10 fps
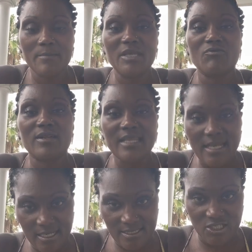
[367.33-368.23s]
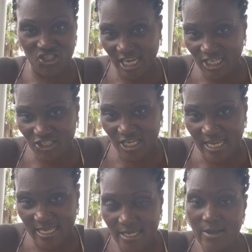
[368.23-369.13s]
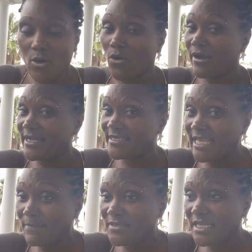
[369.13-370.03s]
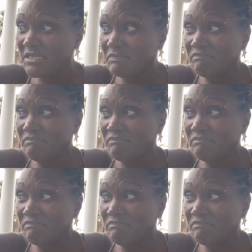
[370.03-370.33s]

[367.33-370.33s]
be relentless in changing it or accept it.